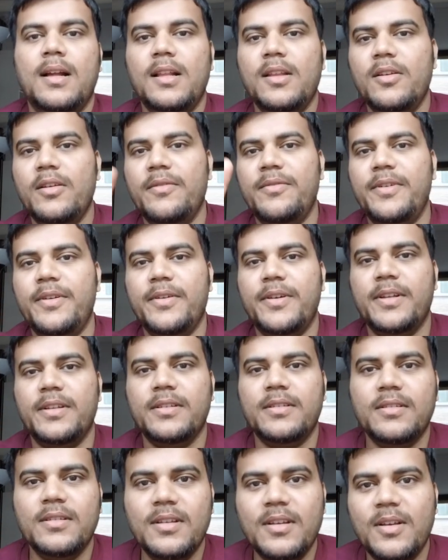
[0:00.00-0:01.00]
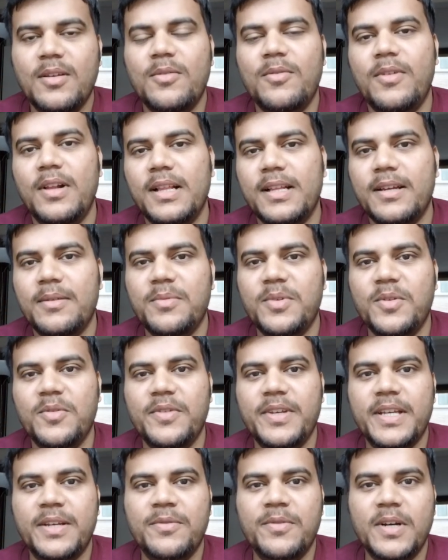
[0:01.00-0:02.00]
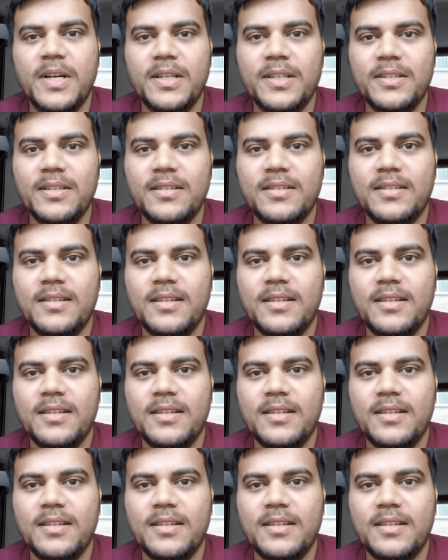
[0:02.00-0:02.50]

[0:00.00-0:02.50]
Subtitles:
Hello everyone, welcome to week one.